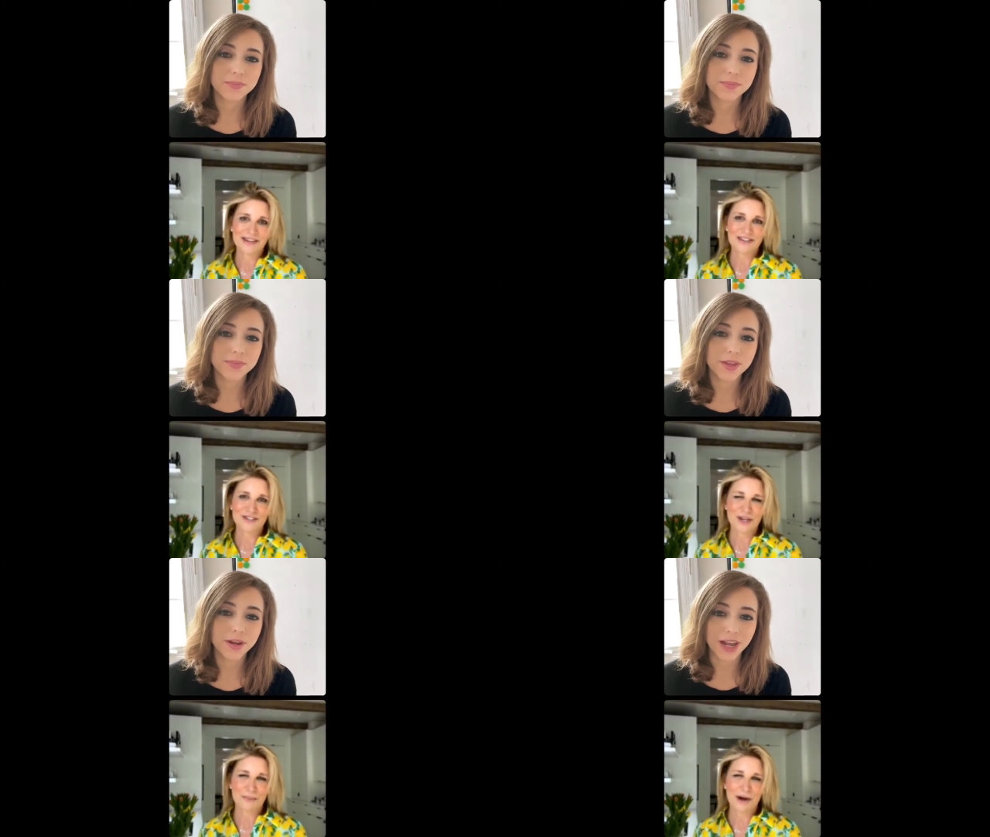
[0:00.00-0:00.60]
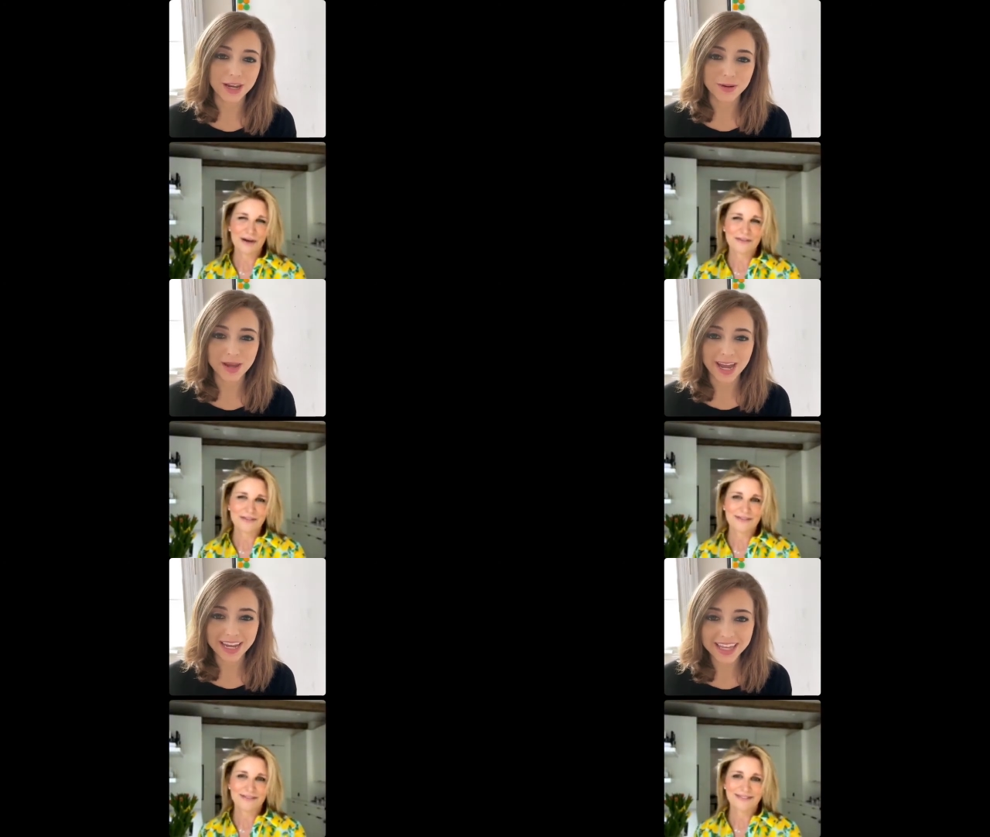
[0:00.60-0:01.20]
Speaker 1: Did I just get okay, You're
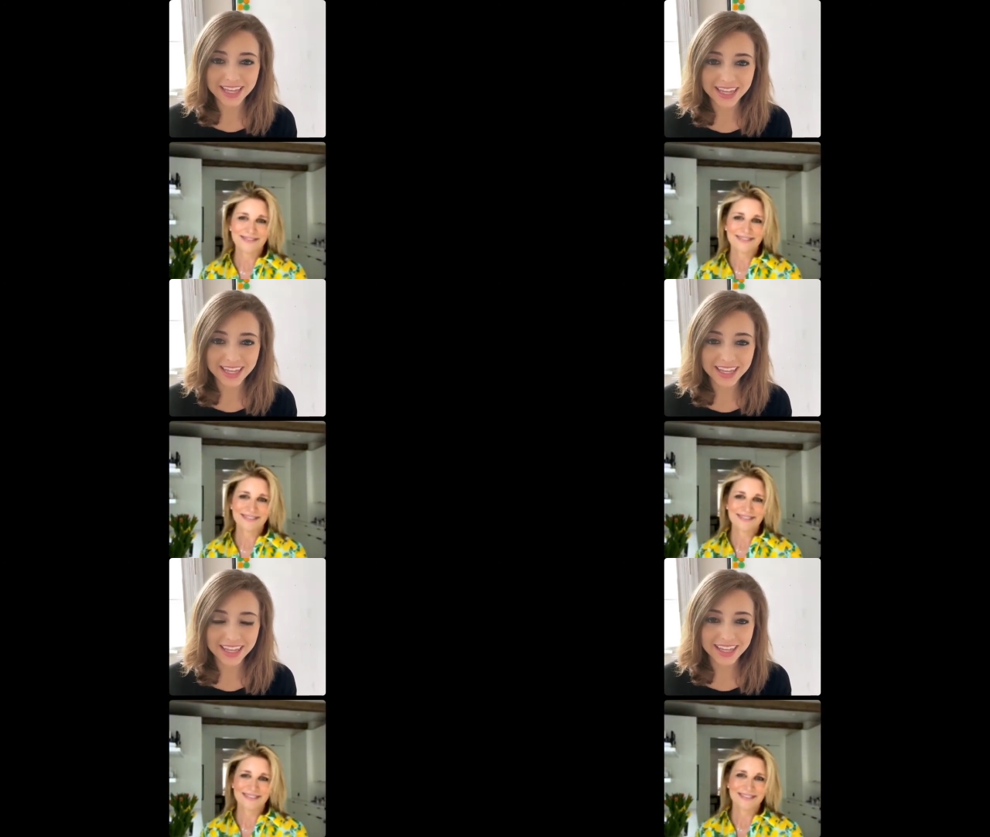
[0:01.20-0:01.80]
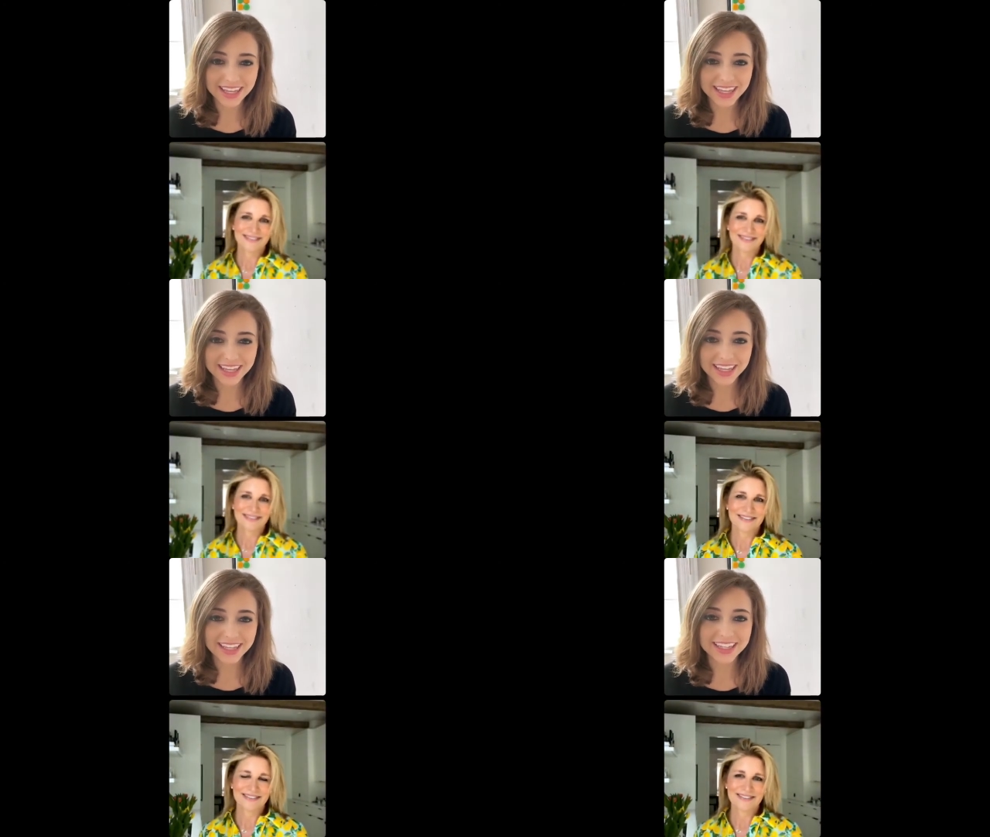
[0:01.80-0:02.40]
back.
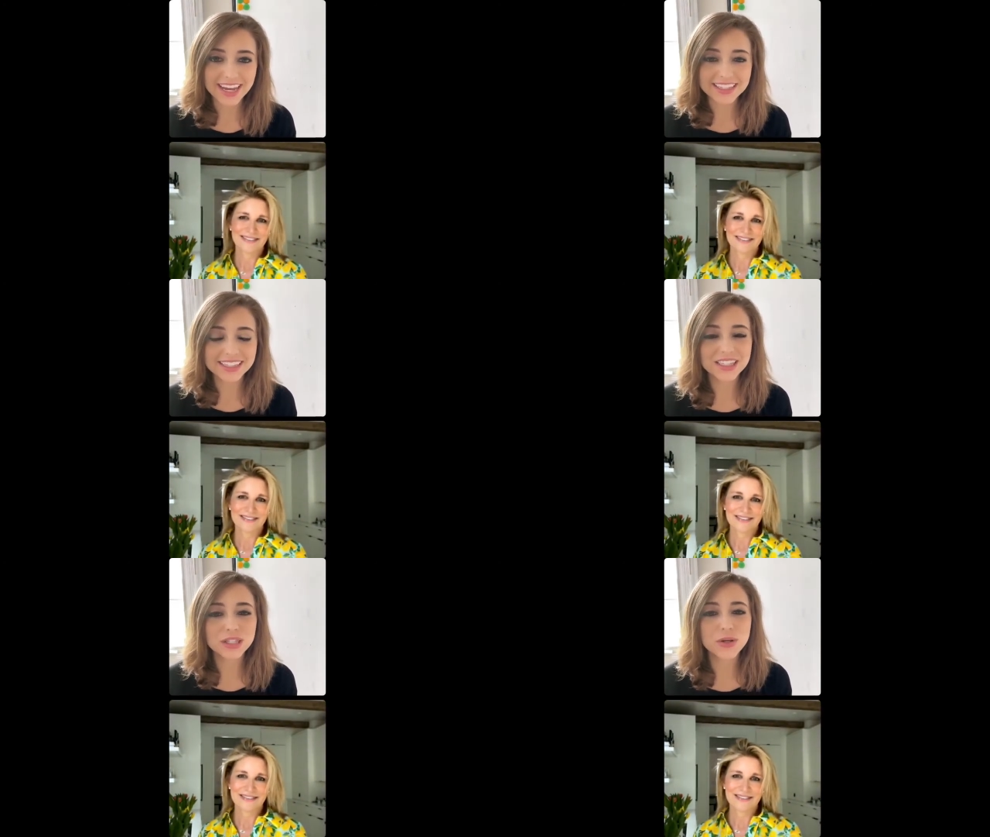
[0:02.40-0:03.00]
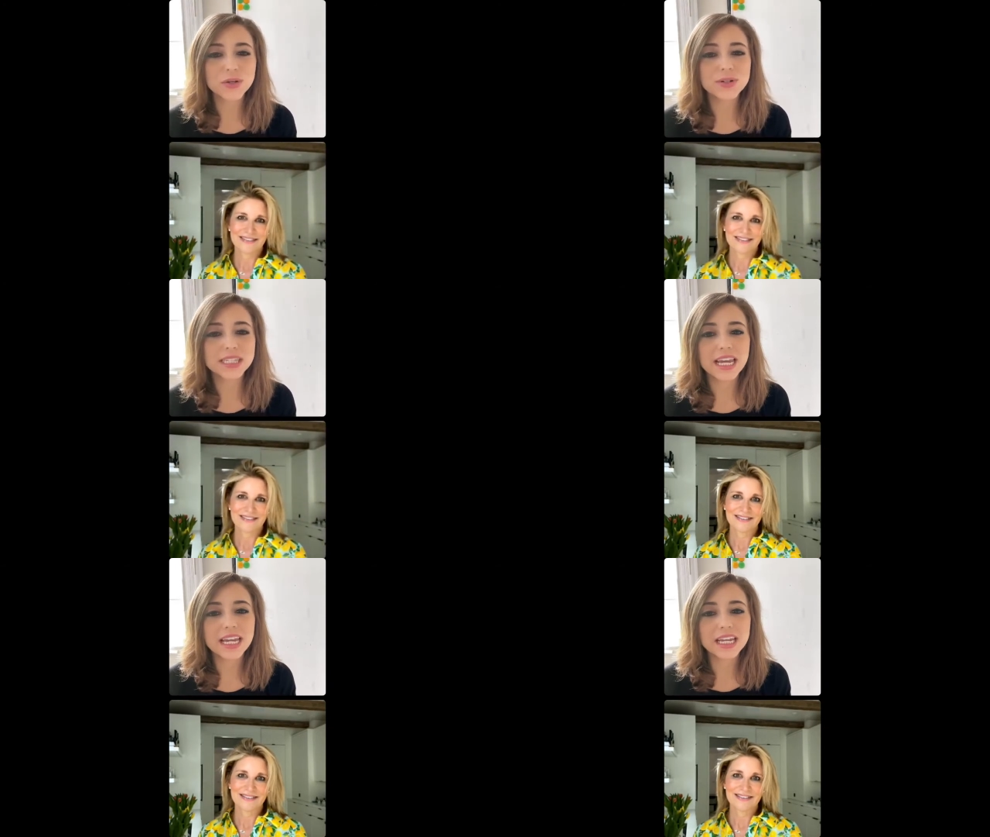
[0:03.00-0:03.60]
Yes. So you were
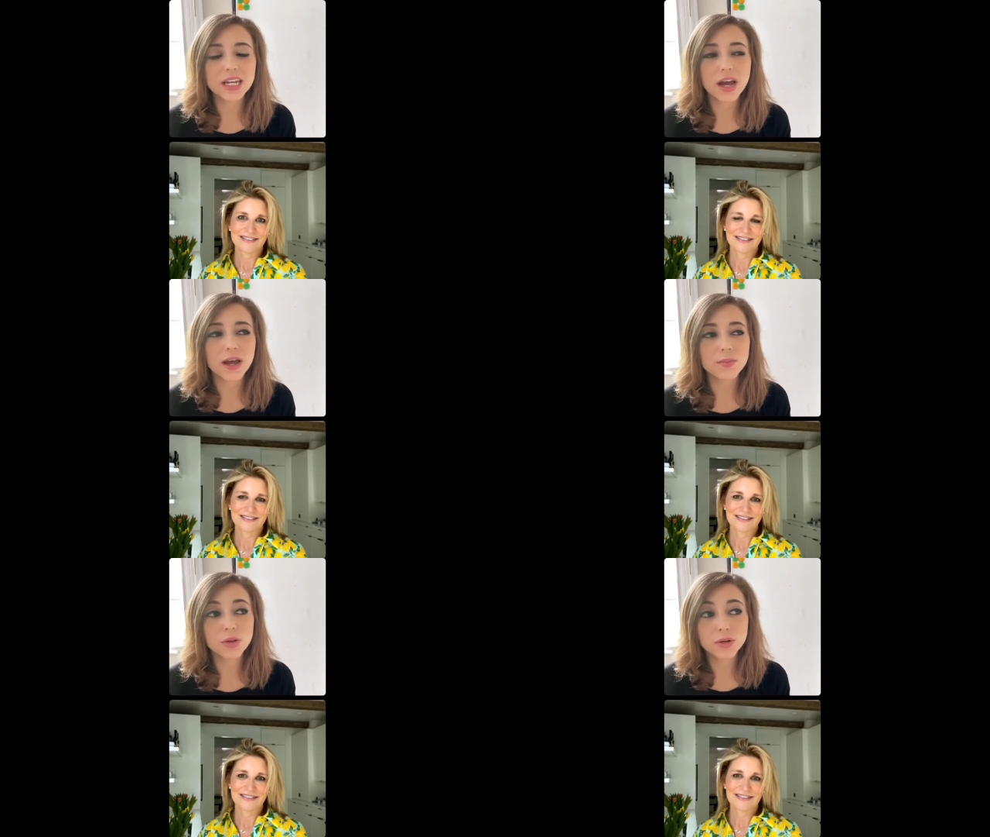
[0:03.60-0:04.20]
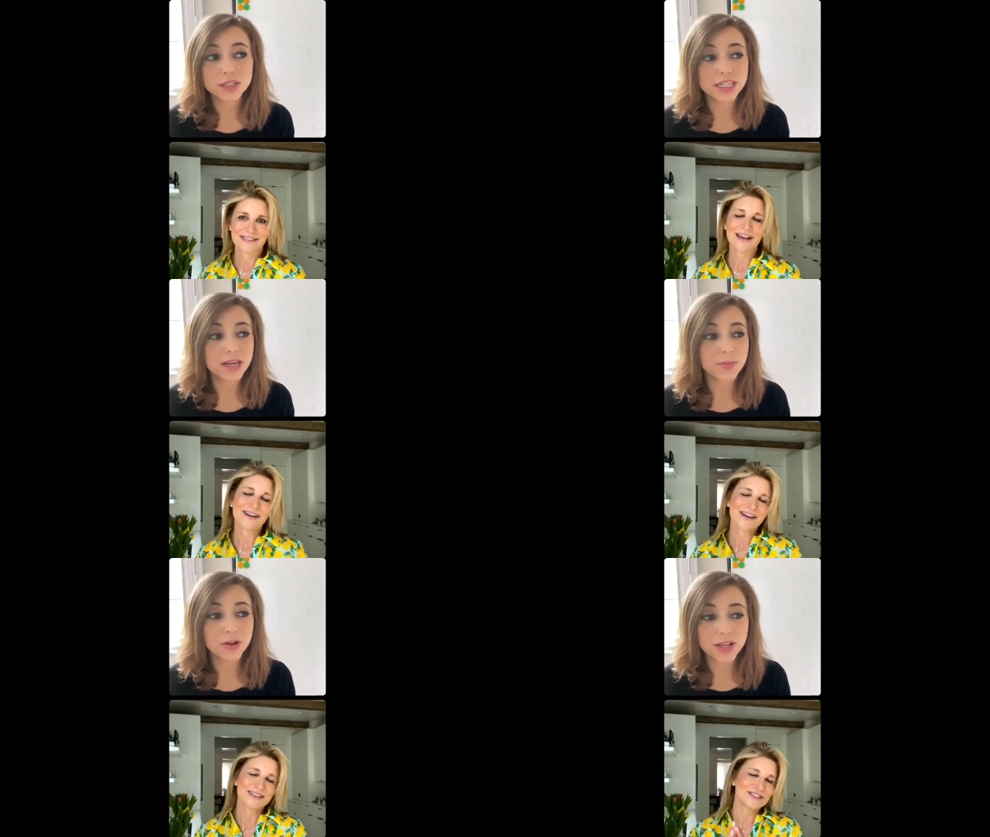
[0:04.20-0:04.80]
saying um, you could stay
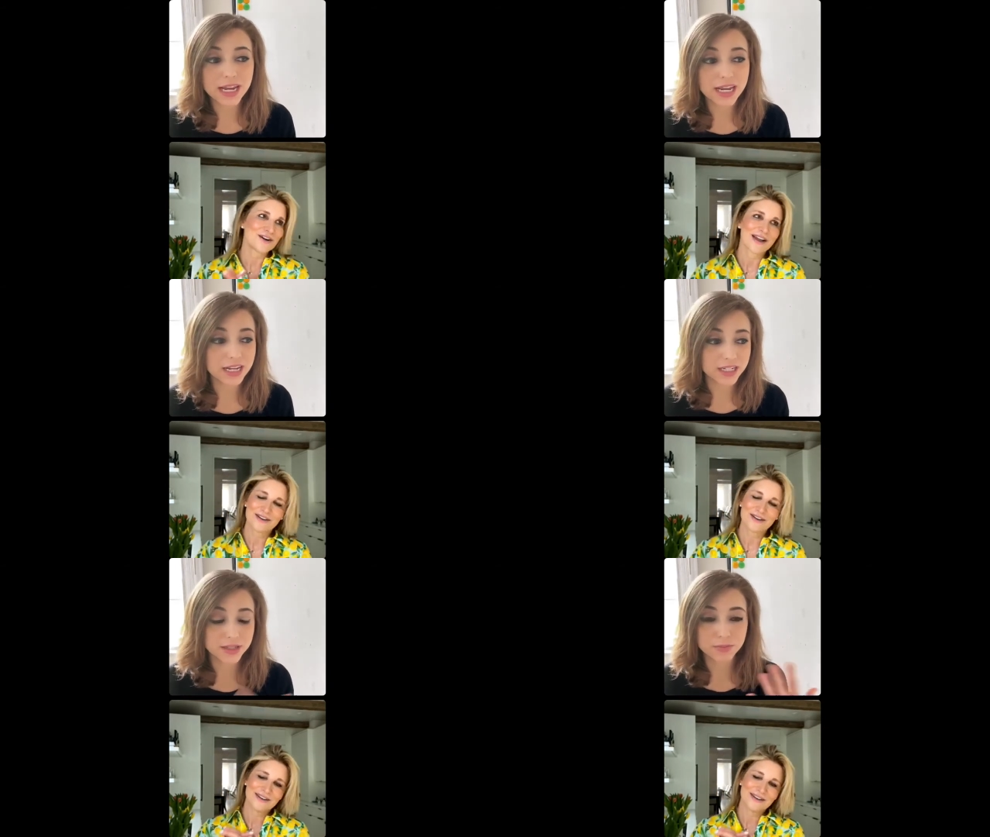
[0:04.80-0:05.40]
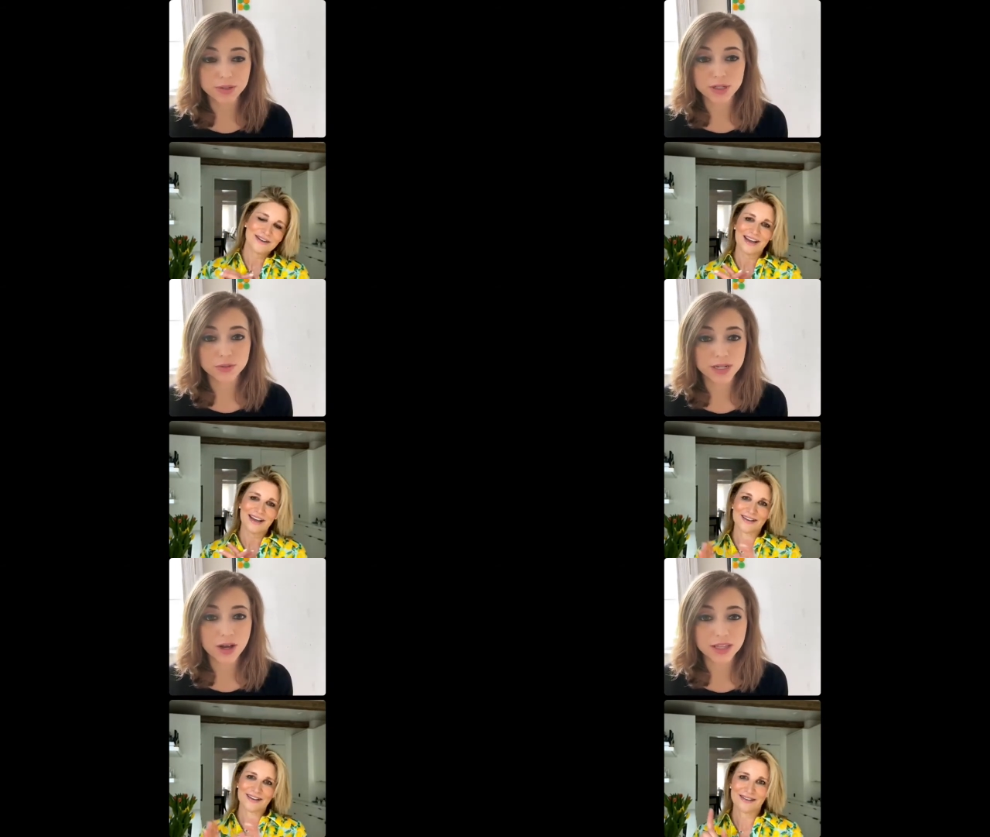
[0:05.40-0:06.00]
okay, up all night. Sorry, I don't. Be
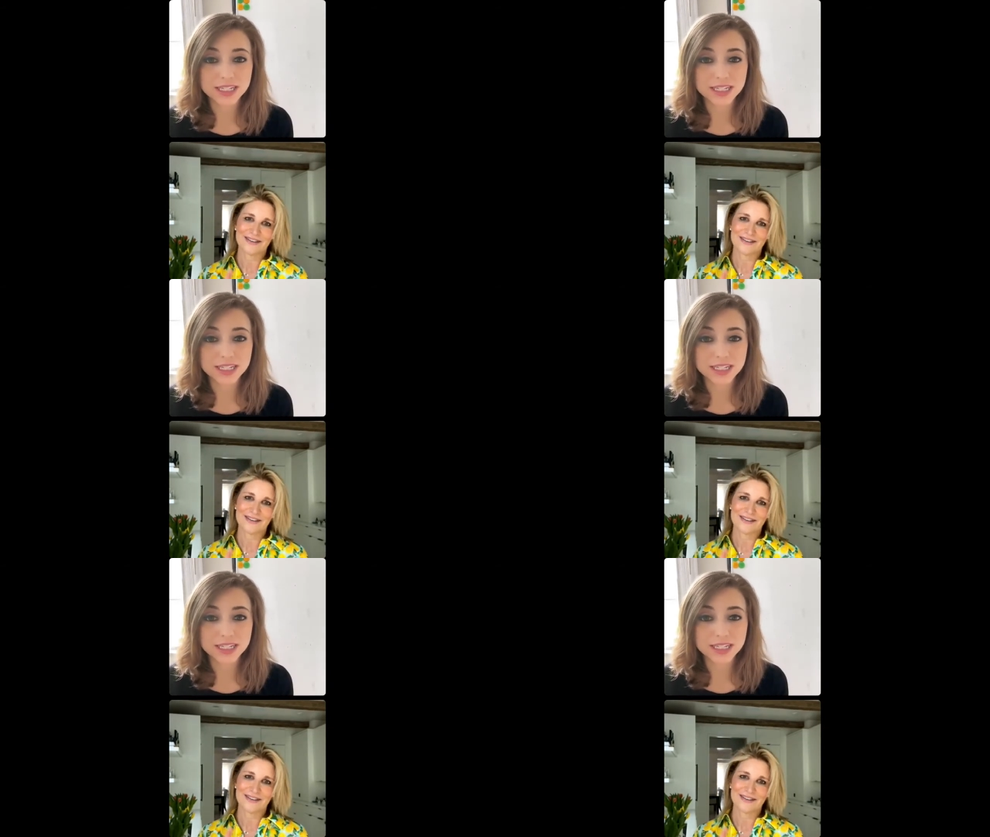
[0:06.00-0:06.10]
I...